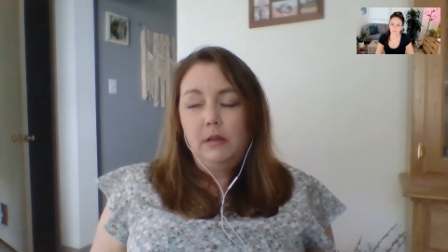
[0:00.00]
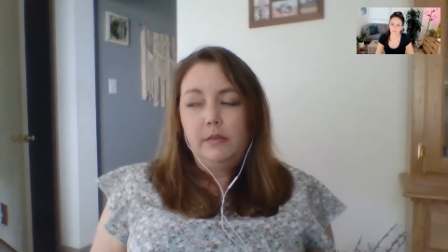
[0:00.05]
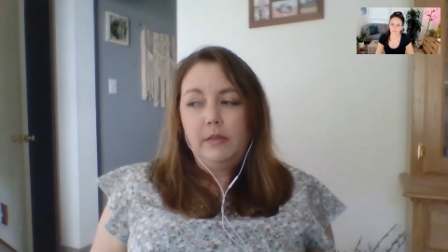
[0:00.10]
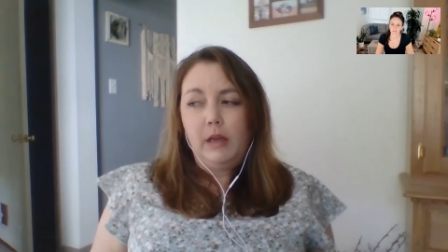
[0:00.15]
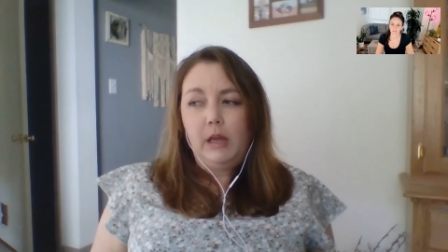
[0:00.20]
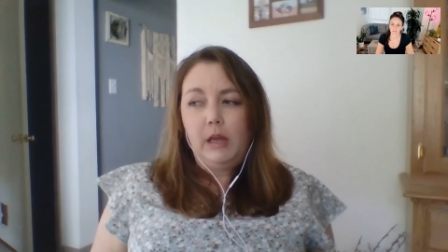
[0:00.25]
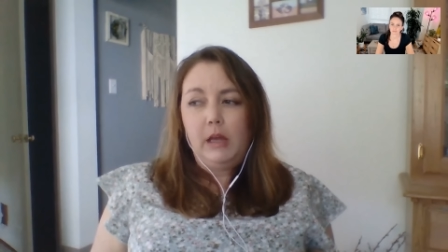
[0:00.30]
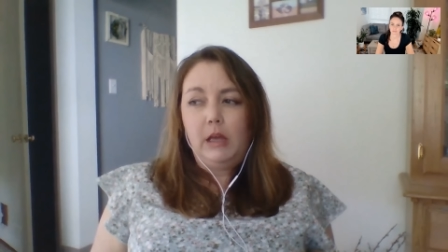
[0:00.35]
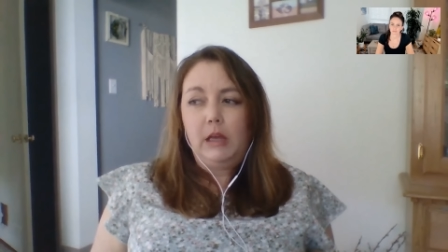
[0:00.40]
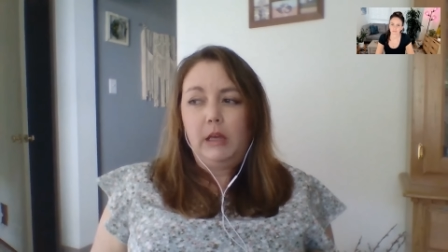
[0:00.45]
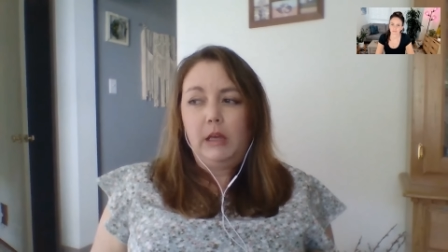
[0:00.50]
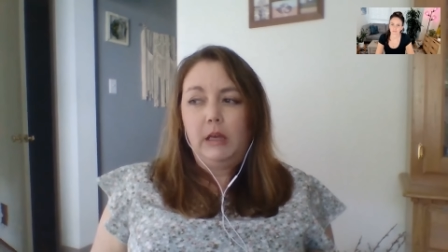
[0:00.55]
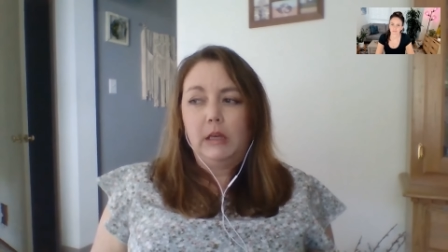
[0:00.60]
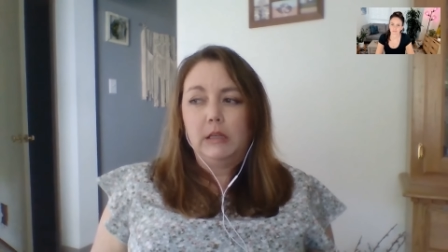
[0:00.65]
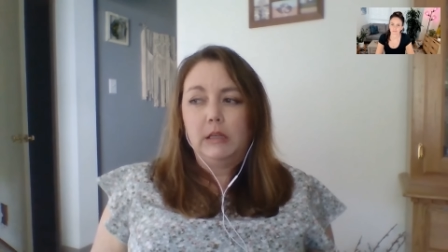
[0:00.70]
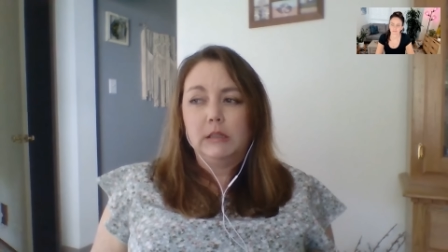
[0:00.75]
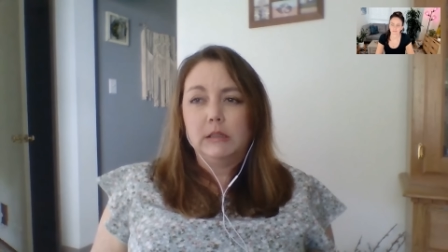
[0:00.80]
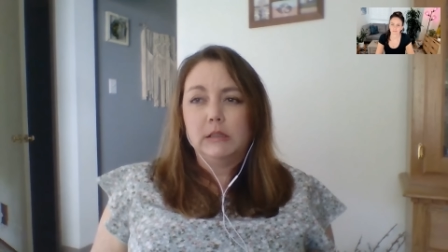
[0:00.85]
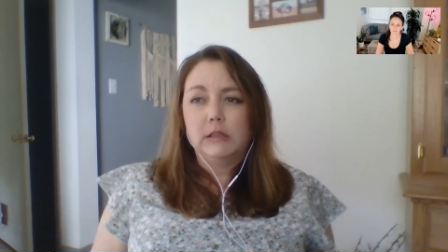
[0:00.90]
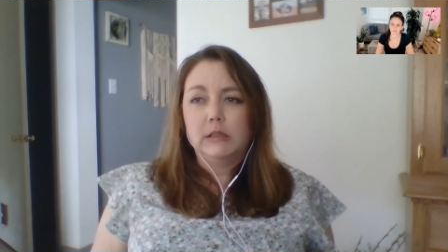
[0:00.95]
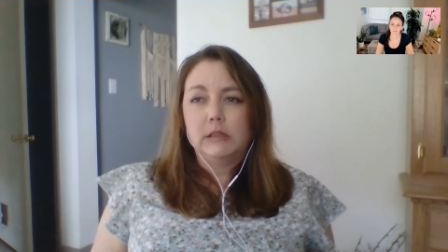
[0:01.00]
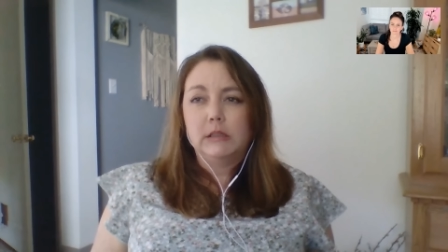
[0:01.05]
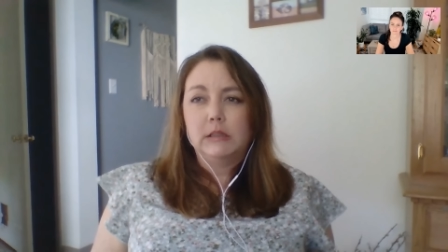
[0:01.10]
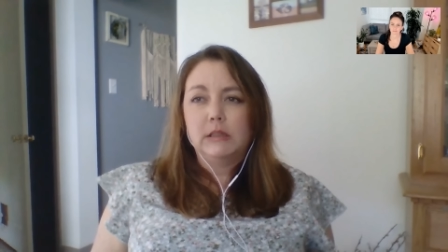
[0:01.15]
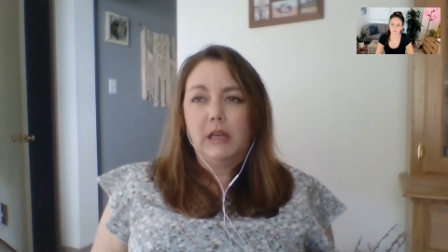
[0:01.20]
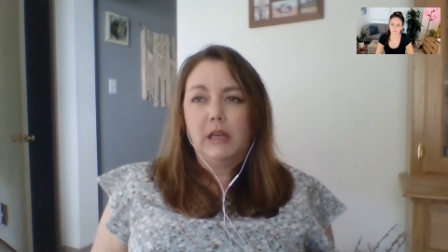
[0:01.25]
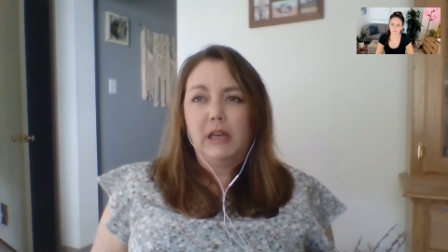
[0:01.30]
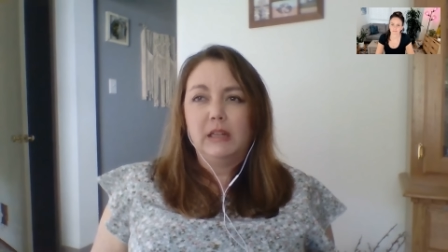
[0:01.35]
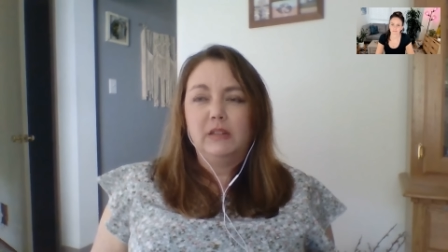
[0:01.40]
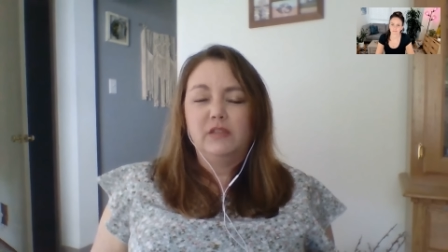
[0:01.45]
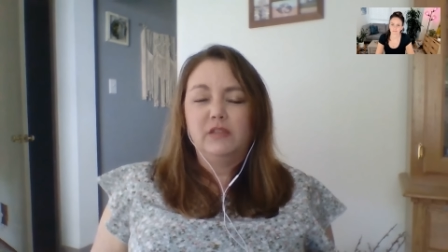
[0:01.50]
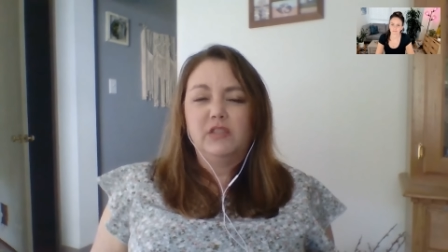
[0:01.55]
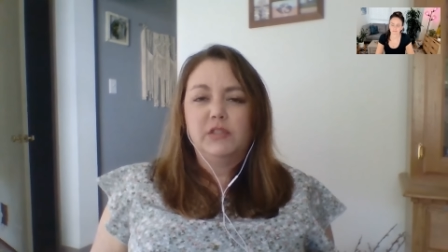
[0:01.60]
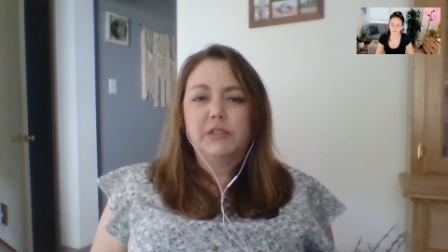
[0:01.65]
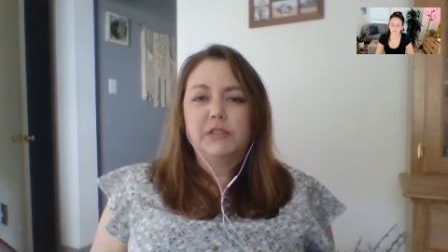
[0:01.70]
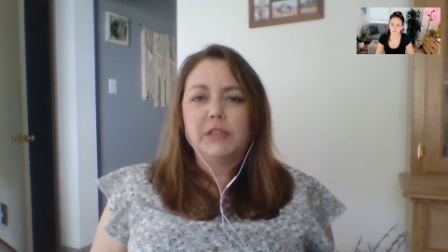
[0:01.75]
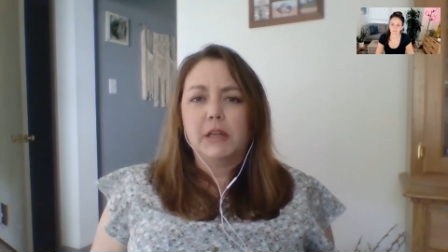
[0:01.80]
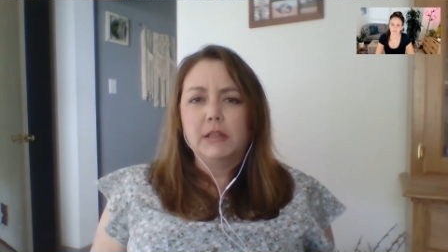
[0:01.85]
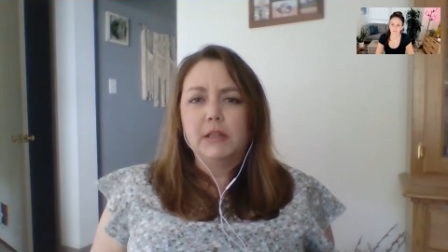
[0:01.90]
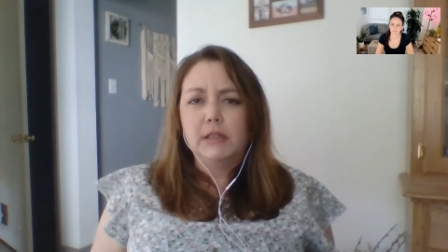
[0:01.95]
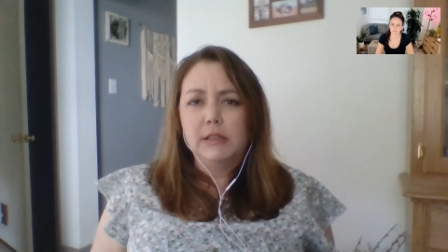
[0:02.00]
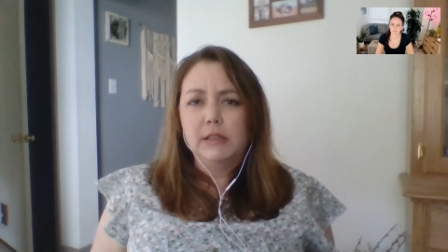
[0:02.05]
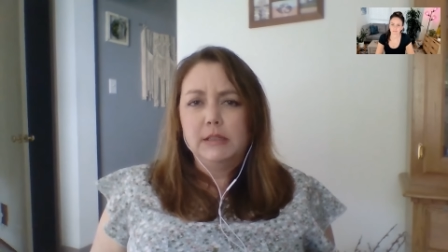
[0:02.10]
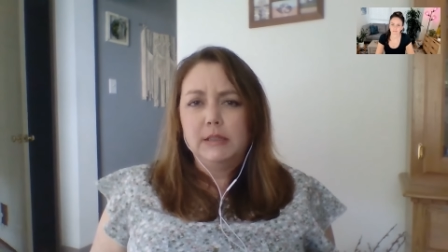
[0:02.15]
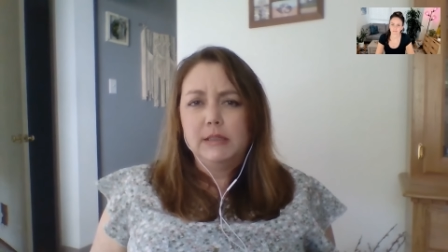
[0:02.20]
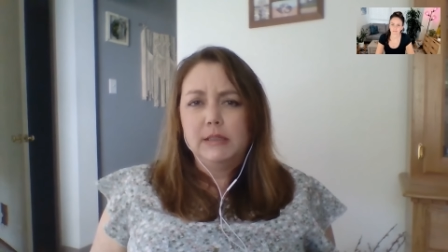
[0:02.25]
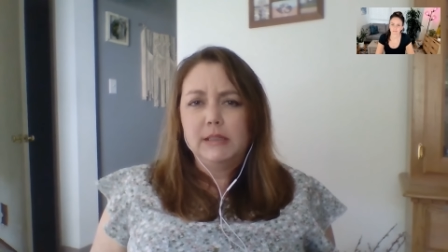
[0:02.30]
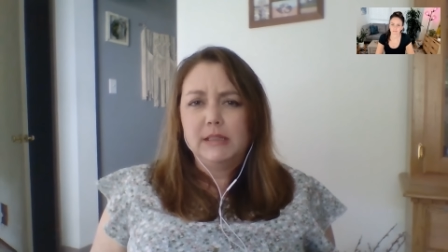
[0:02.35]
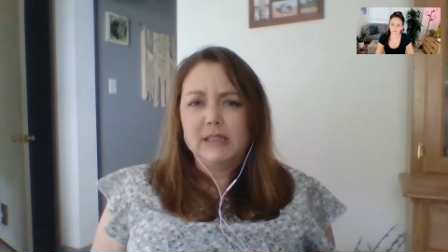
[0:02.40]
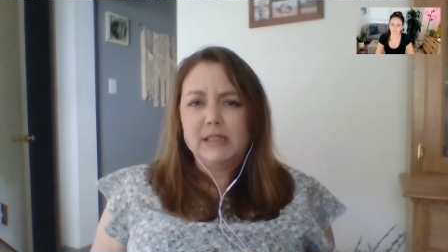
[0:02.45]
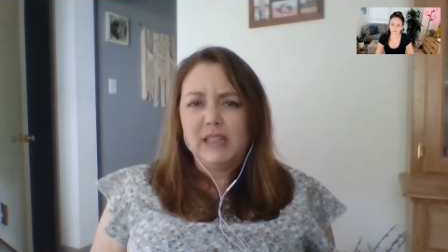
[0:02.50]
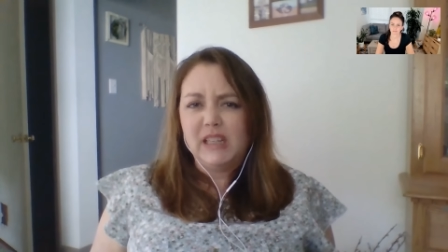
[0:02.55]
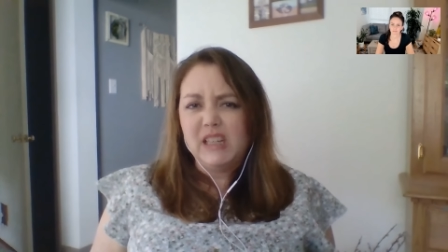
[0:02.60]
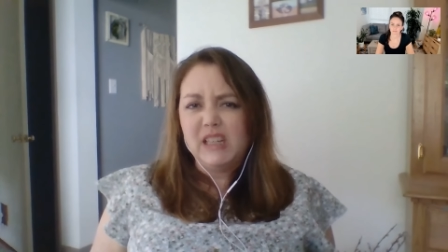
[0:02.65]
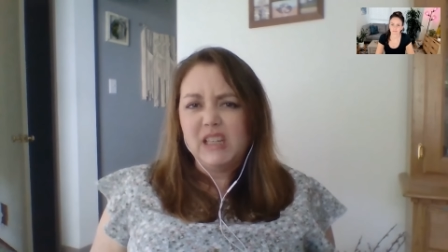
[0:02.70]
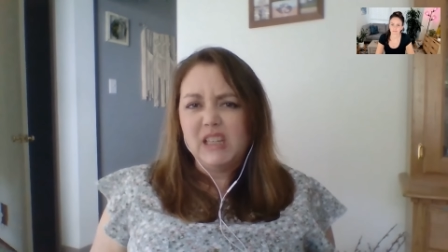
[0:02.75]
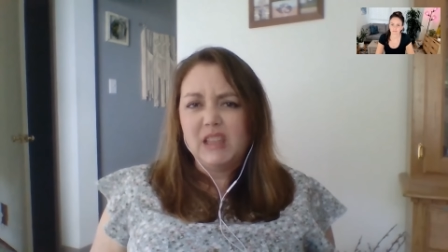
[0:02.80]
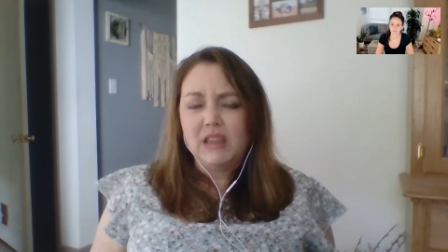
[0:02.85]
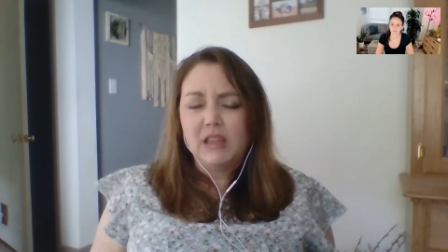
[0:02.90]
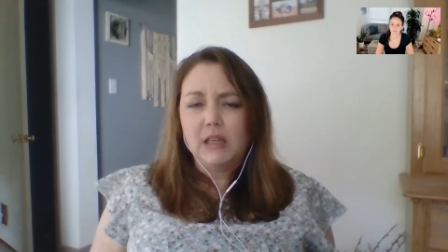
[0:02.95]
that has kind of sunk its teeth